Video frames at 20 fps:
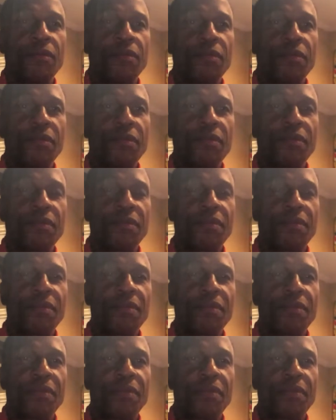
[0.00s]

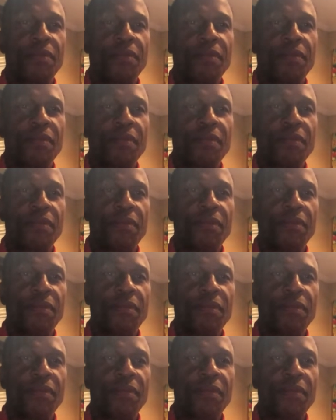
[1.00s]

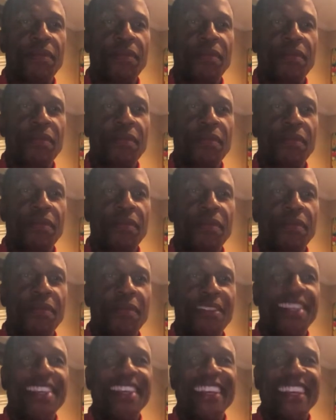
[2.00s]

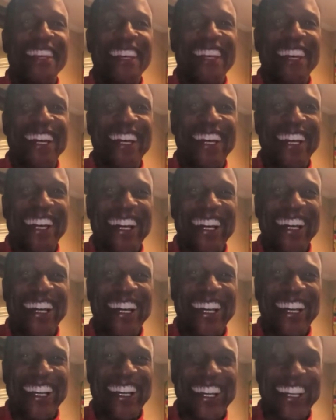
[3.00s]

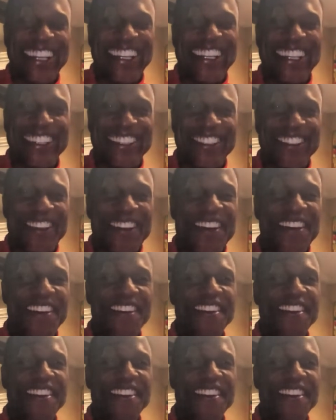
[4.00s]
[no speech]